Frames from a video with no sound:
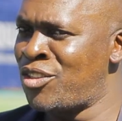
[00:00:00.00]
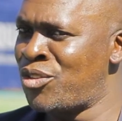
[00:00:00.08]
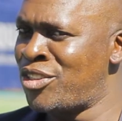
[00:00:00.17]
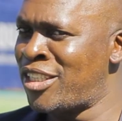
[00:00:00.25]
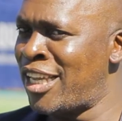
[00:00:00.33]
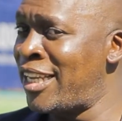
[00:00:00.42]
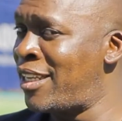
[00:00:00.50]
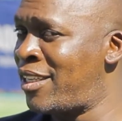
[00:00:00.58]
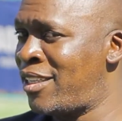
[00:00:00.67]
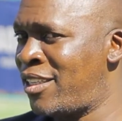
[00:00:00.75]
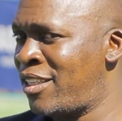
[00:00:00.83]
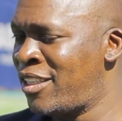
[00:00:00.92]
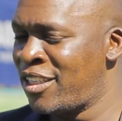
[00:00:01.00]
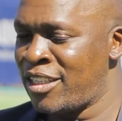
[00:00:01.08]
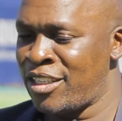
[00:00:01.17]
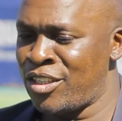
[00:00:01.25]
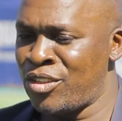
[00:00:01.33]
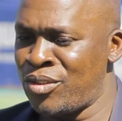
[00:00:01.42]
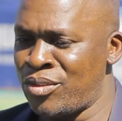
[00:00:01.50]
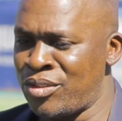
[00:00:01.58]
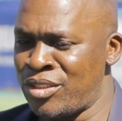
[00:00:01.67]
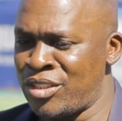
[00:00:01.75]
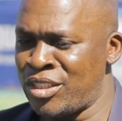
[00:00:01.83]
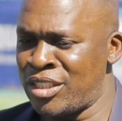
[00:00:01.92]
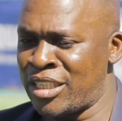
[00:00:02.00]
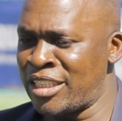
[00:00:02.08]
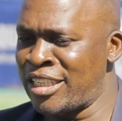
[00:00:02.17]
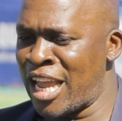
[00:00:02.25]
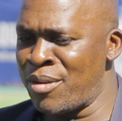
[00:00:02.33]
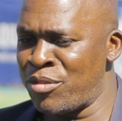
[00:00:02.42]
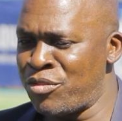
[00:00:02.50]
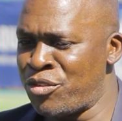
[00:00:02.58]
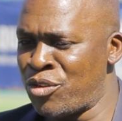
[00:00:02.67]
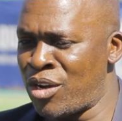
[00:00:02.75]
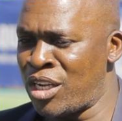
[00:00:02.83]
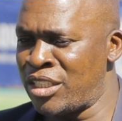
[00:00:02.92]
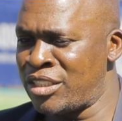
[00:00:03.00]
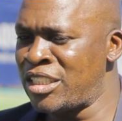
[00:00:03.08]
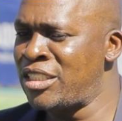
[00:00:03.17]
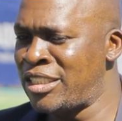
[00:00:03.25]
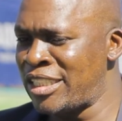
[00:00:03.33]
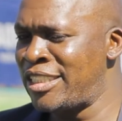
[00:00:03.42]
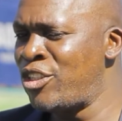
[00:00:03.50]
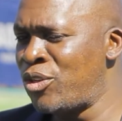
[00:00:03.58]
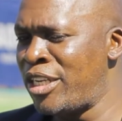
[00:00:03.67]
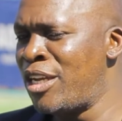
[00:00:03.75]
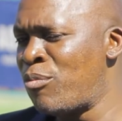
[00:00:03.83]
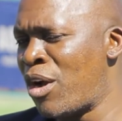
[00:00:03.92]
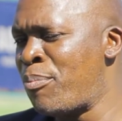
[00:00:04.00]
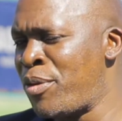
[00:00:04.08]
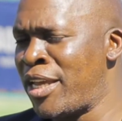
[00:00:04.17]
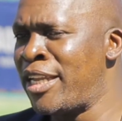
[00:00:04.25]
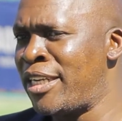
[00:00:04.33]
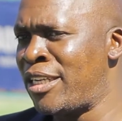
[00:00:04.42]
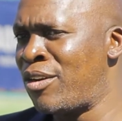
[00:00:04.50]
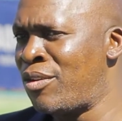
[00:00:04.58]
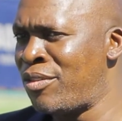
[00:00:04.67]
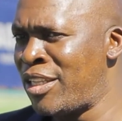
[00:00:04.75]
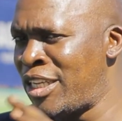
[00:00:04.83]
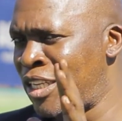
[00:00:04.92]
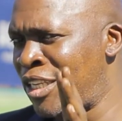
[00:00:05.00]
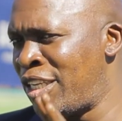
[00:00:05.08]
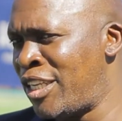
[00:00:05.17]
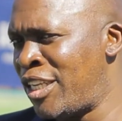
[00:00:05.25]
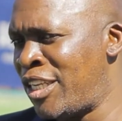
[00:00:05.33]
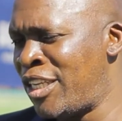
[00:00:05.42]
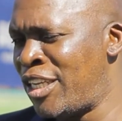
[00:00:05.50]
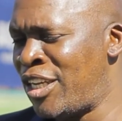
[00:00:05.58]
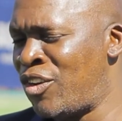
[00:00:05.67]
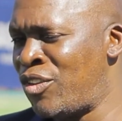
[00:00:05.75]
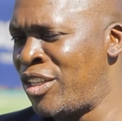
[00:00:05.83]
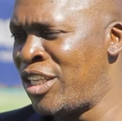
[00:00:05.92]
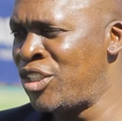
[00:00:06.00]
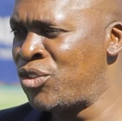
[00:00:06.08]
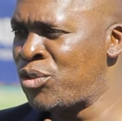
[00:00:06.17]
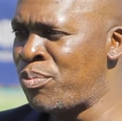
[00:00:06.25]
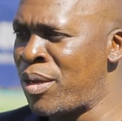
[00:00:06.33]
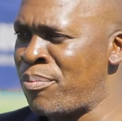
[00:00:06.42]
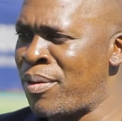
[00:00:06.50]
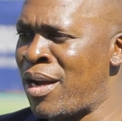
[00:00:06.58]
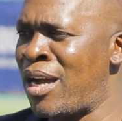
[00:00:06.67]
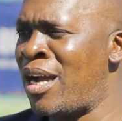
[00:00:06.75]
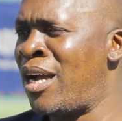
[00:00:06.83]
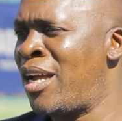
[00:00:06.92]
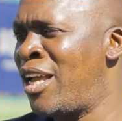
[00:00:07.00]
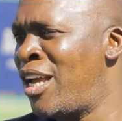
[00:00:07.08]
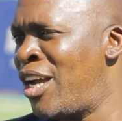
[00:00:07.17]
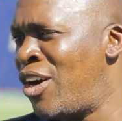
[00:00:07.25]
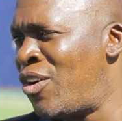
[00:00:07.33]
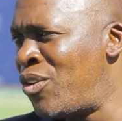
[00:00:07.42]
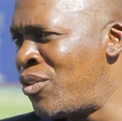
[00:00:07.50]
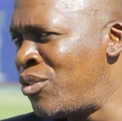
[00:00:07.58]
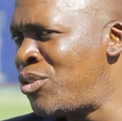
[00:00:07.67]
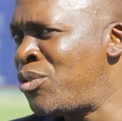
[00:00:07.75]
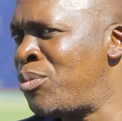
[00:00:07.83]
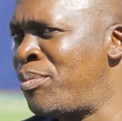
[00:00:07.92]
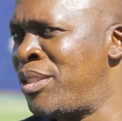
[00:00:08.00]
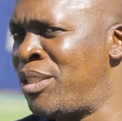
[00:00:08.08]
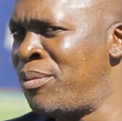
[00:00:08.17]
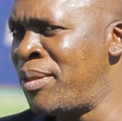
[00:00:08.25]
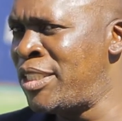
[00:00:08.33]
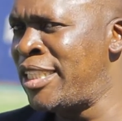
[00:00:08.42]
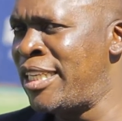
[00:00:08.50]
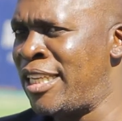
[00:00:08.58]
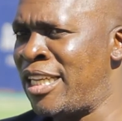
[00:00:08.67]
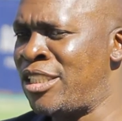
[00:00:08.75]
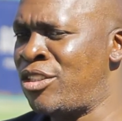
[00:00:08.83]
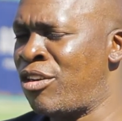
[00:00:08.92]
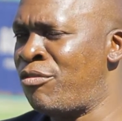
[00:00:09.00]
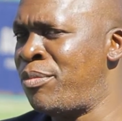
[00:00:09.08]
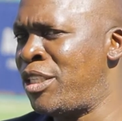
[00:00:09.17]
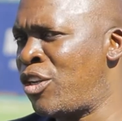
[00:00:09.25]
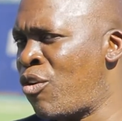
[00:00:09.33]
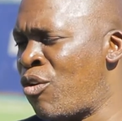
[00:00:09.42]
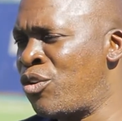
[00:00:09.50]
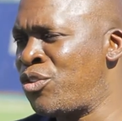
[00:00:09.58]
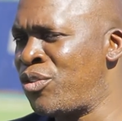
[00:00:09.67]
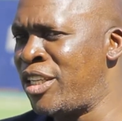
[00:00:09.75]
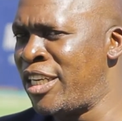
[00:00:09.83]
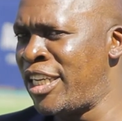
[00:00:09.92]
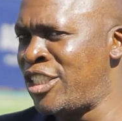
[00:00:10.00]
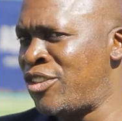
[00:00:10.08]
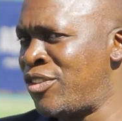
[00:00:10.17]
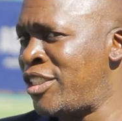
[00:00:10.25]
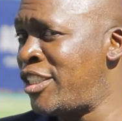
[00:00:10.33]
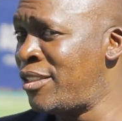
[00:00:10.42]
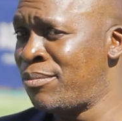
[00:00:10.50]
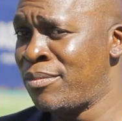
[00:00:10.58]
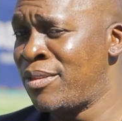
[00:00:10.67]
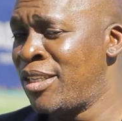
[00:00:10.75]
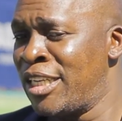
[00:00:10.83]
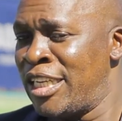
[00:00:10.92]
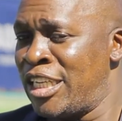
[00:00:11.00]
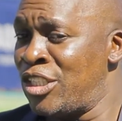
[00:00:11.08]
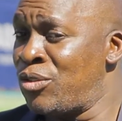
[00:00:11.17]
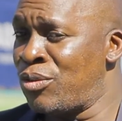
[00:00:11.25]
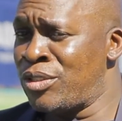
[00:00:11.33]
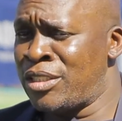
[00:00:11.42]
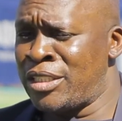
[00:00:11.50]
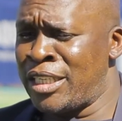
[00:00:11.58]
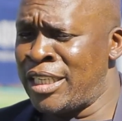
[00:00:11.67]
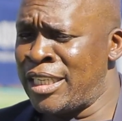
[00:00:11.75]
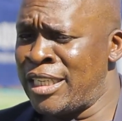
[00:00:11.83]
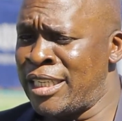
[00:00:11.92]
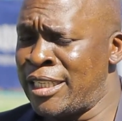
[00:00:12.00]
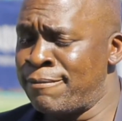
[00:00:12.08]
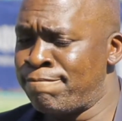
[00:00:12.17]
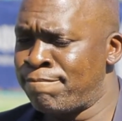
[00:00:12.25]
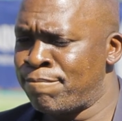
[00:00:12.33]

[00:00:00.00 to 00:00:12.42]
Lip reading: It was like, you know, at that time, if you are just your name appearing on the newspaper, or to be mentioned that you have been called to the national team, it was so